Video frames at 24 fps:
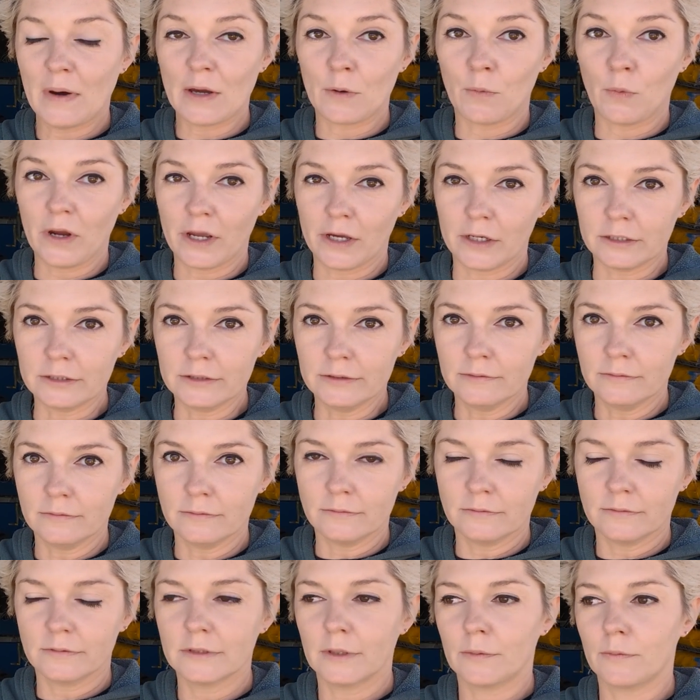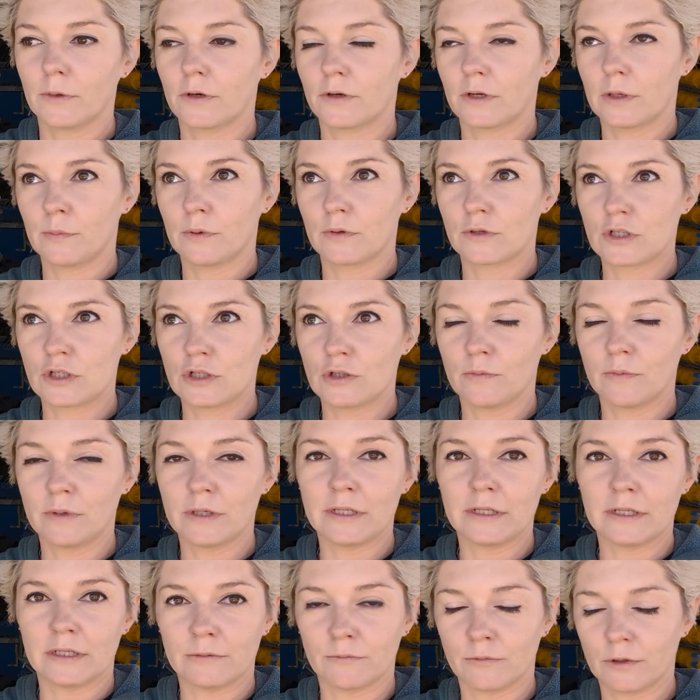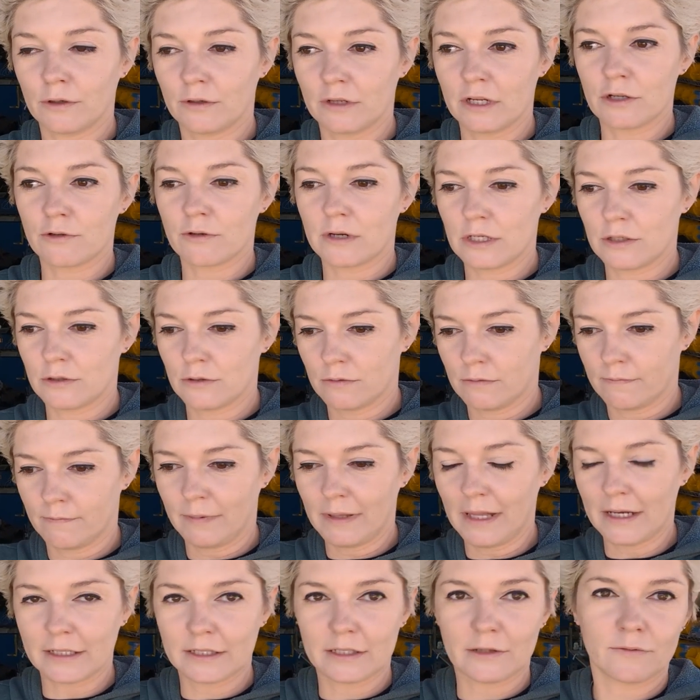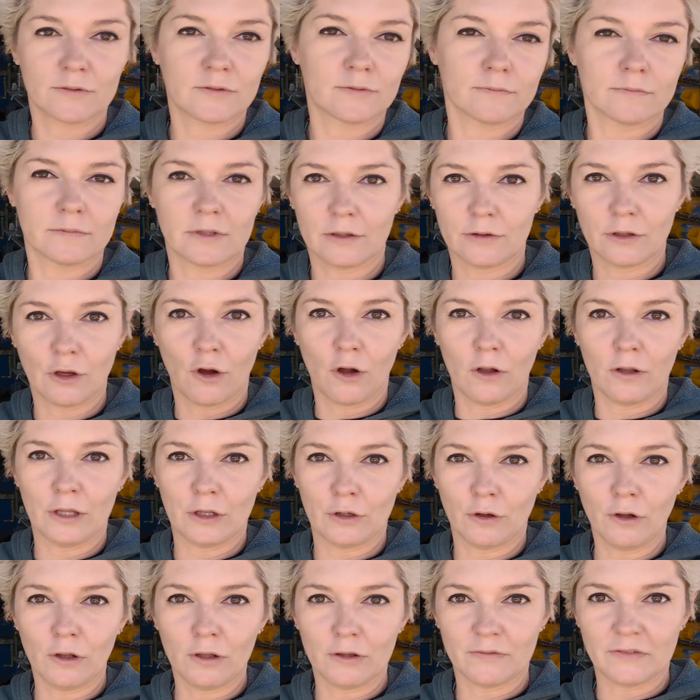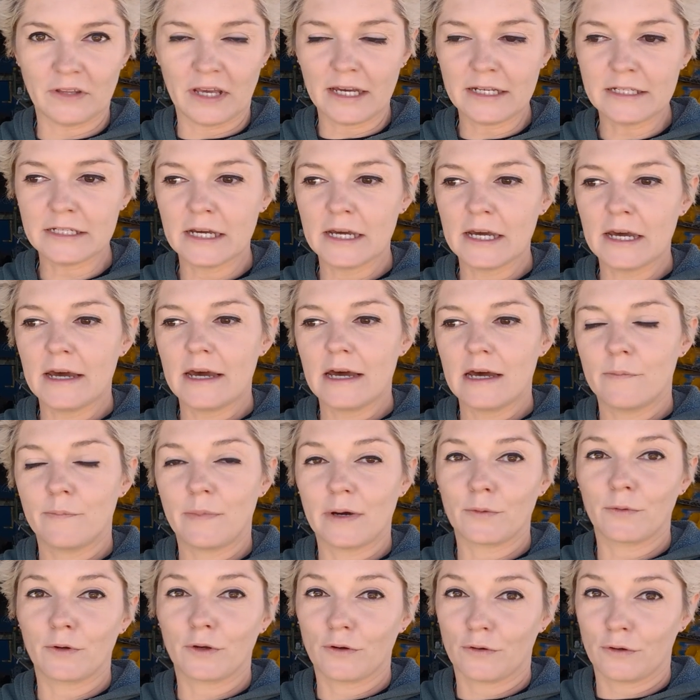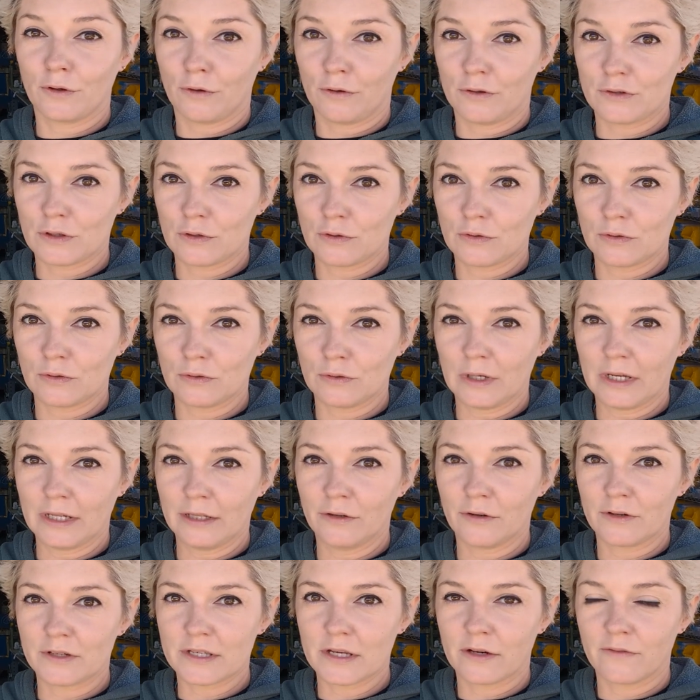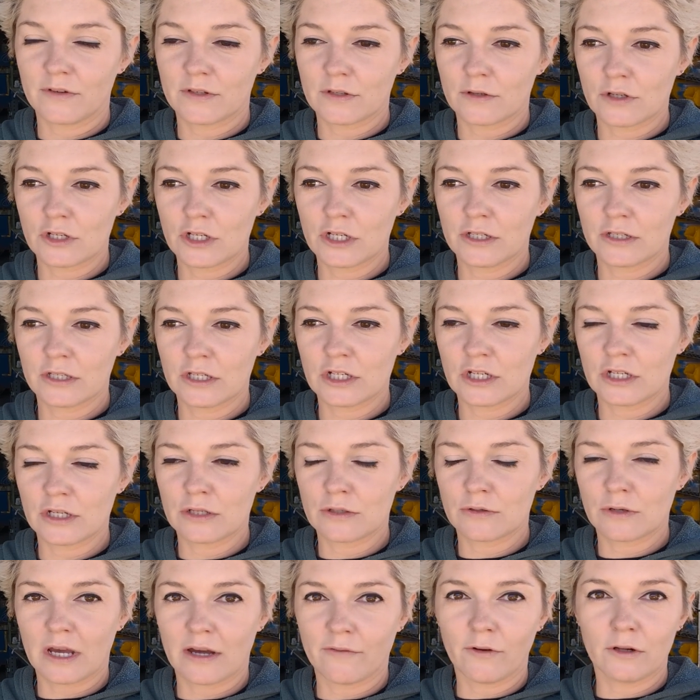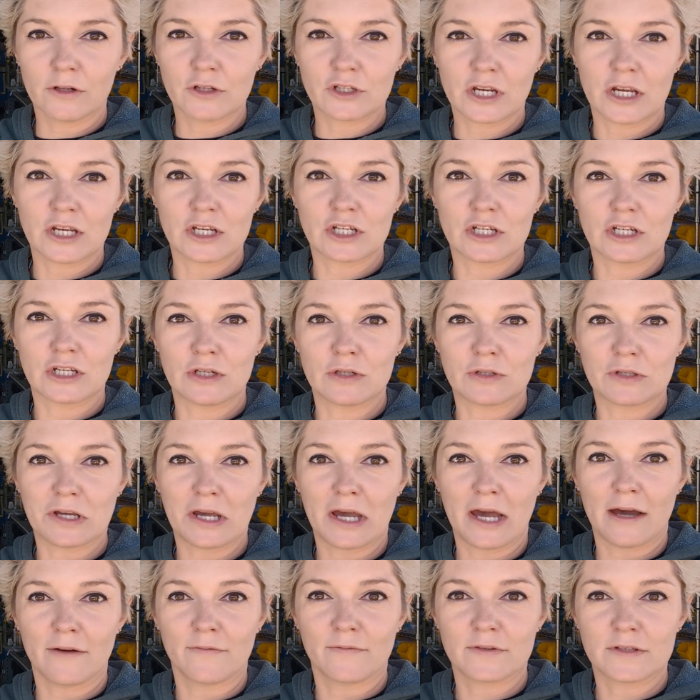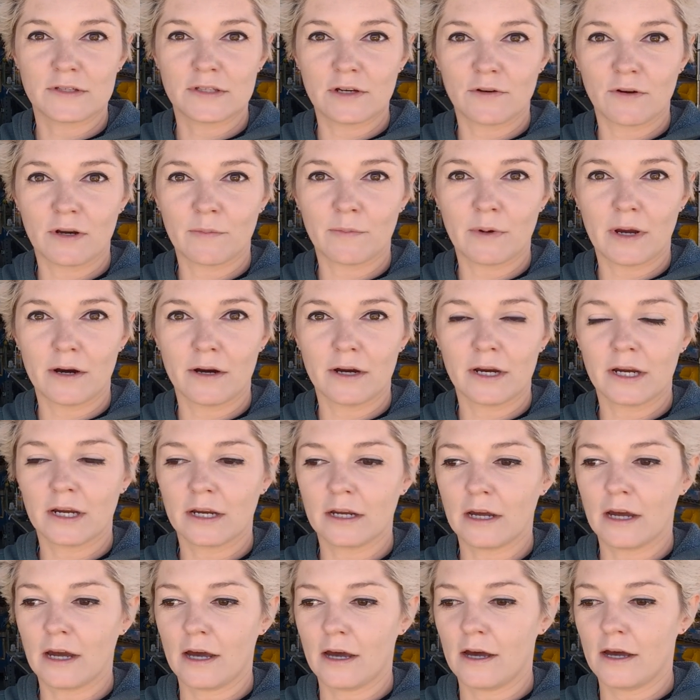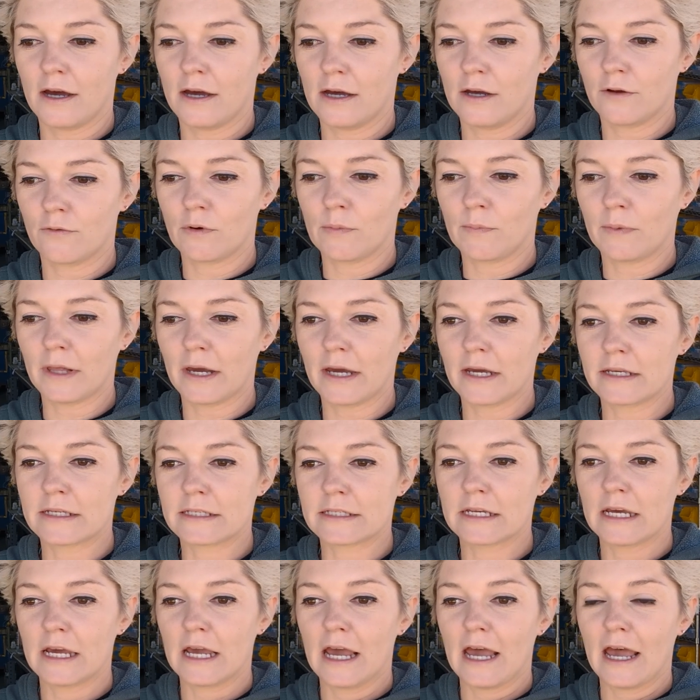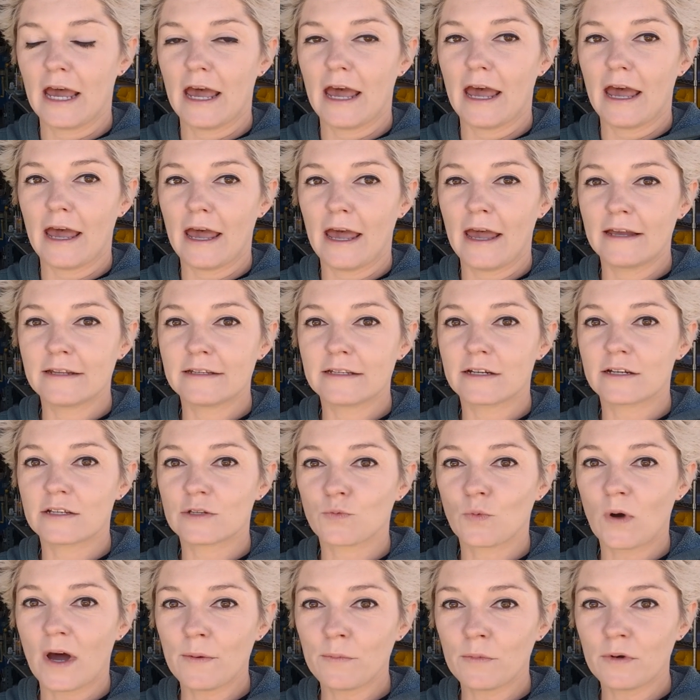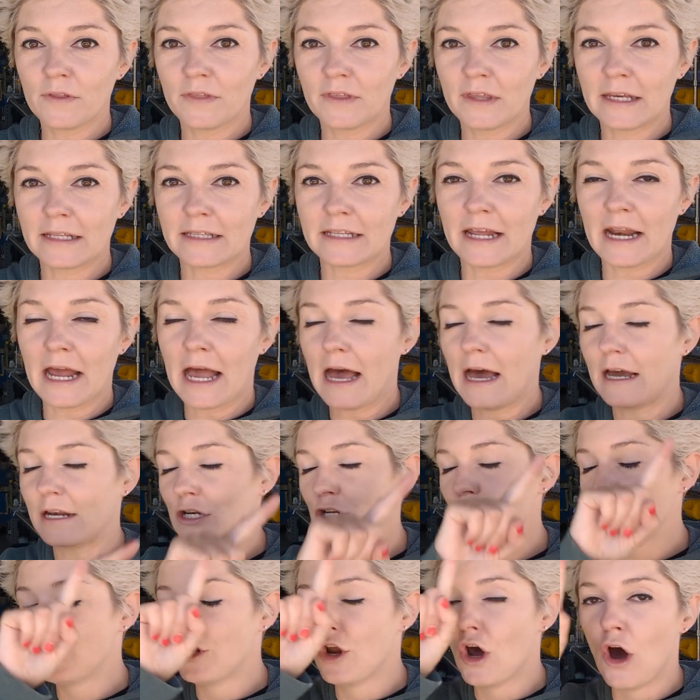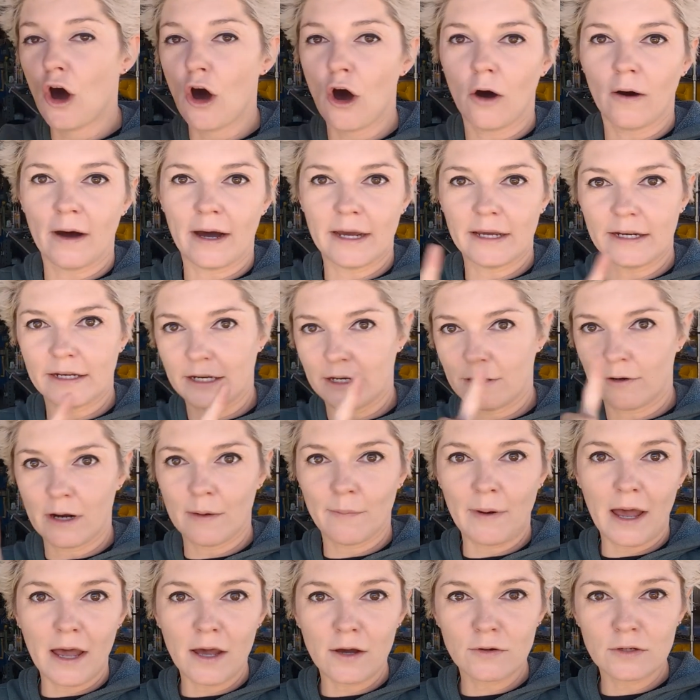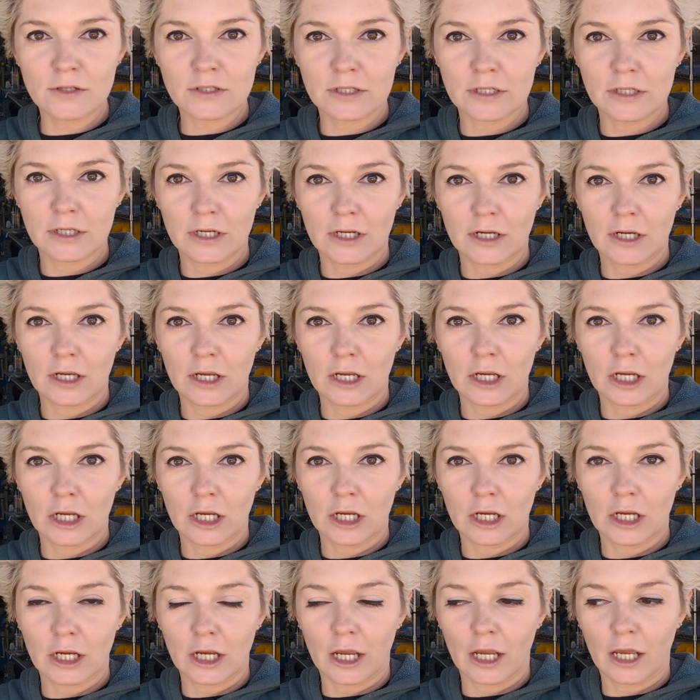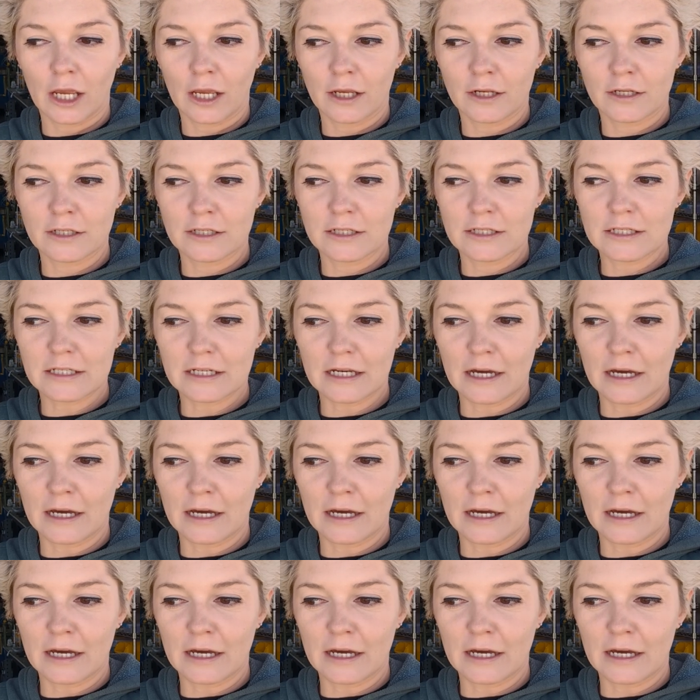wheel, we're going to put tube in and we're going to try to plug this the hole and all of that, but we're going to also do a little service on Chili. She needs to have oil change, she needs to have steering bearing replaced, and there's one more thing that I had no idea about, and